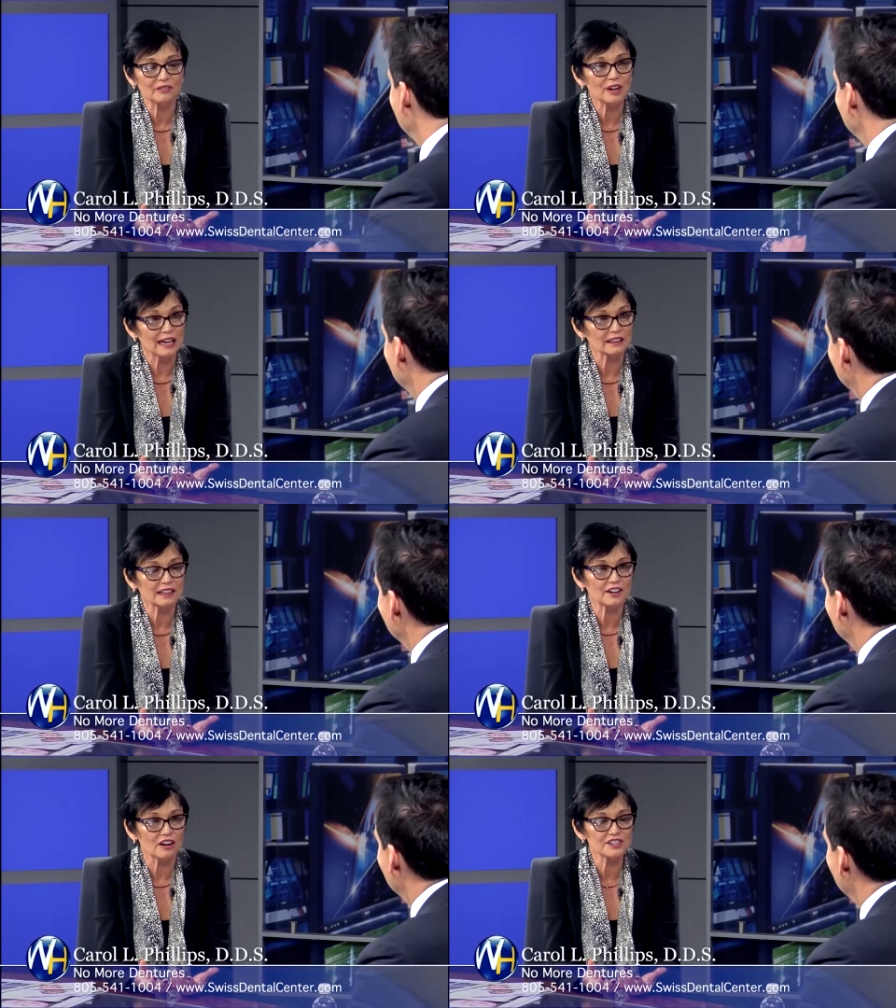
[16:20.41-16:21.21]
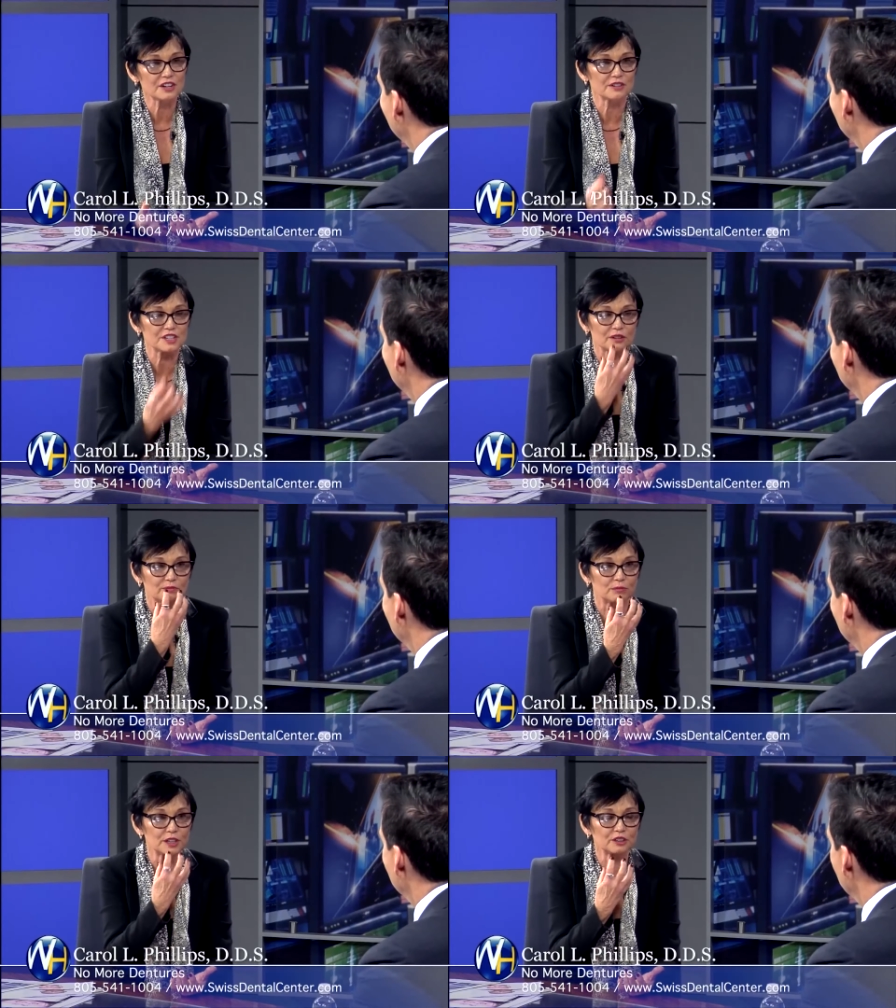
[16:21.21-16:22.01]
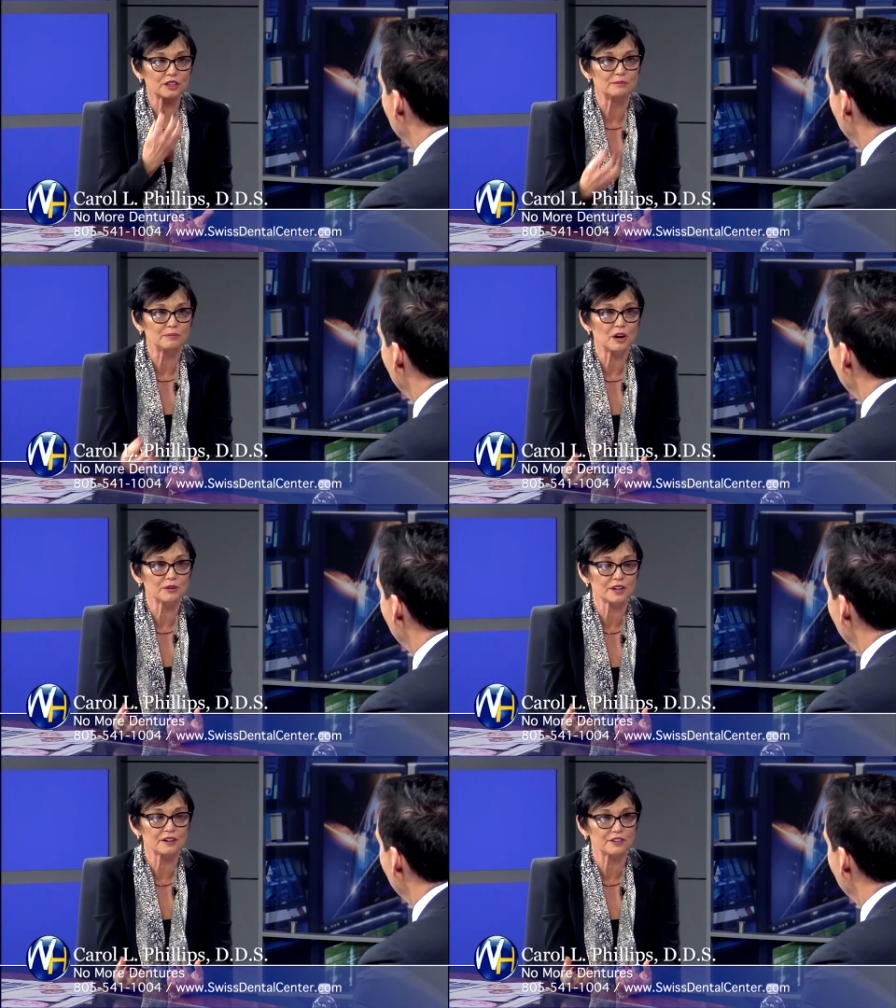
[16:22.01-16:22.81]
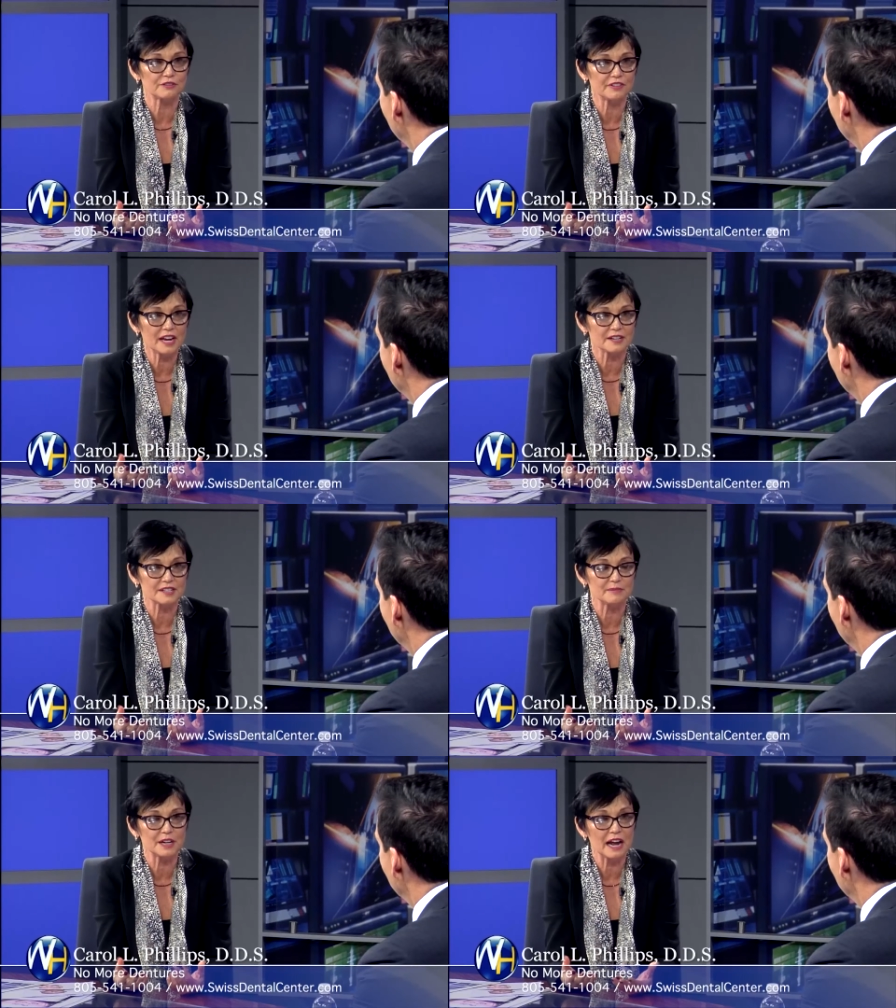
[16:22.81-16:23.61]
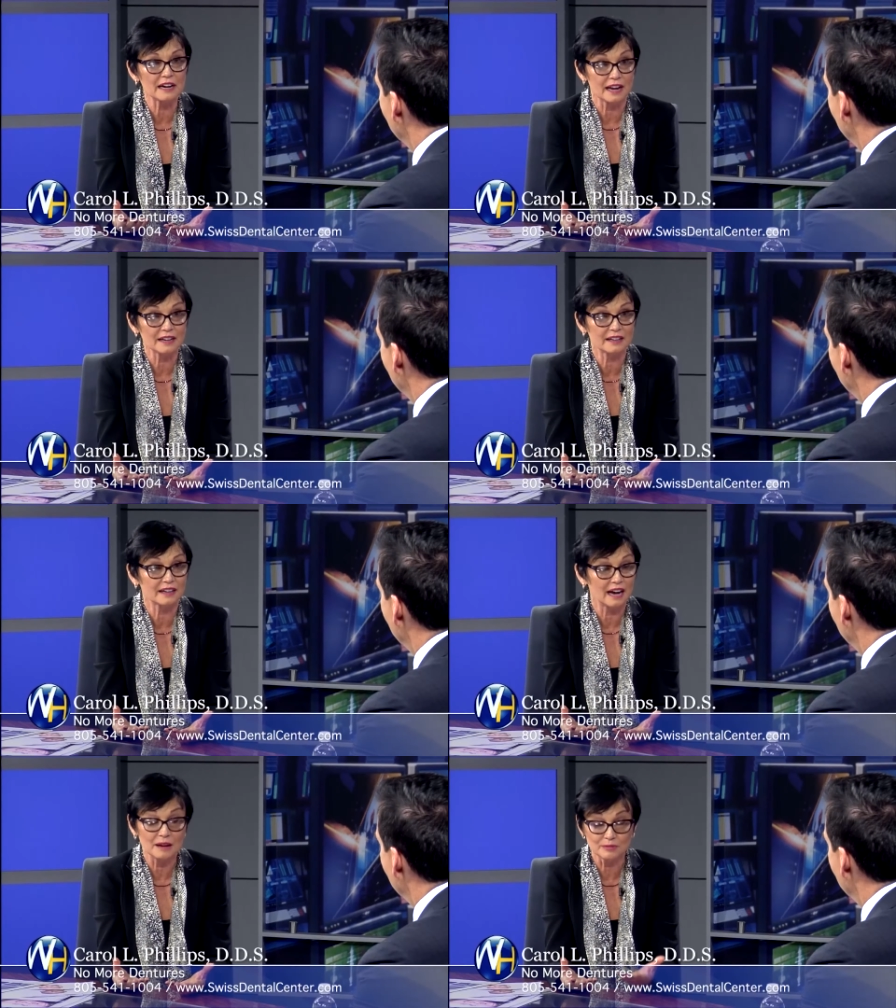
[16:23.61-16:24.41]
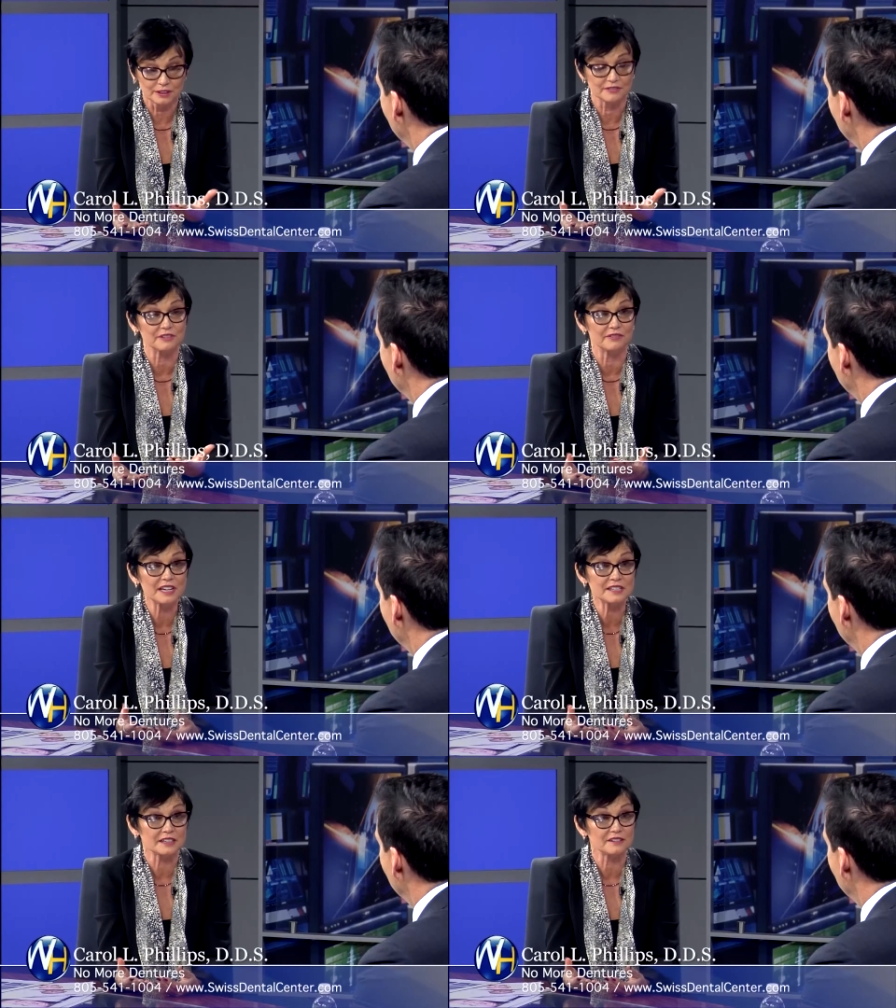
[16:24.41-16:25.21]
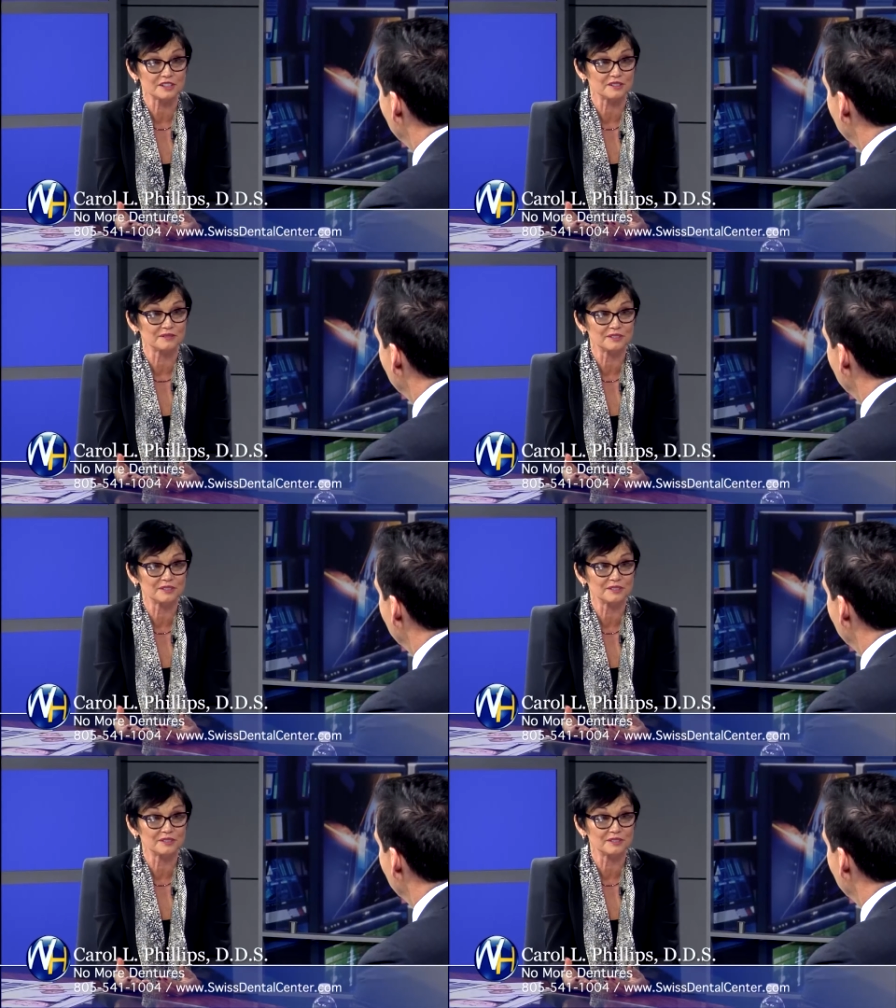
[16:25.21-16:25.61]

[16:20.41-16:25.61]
well, it also is a real component of your face. I mean, I like I believe in facelifts.